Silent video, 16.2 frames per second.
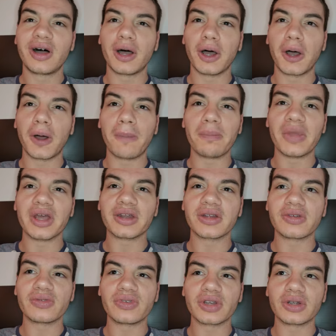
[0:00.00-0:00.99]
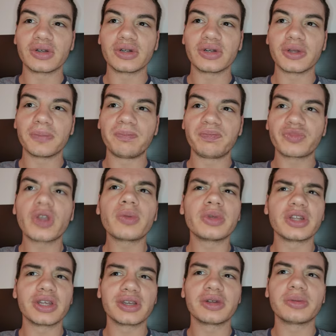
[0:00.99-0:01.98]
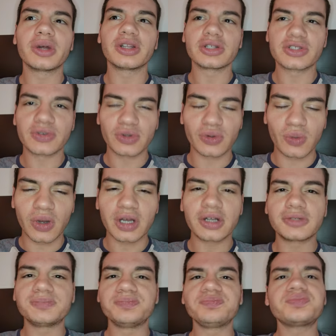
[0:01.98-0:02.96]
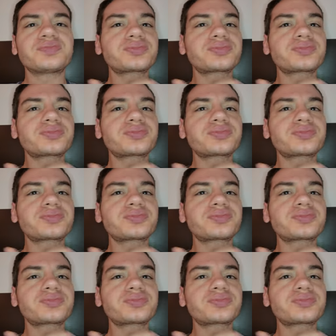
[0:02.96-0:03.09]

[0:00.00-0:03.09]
um, and I figured I've been thinking about this for a while.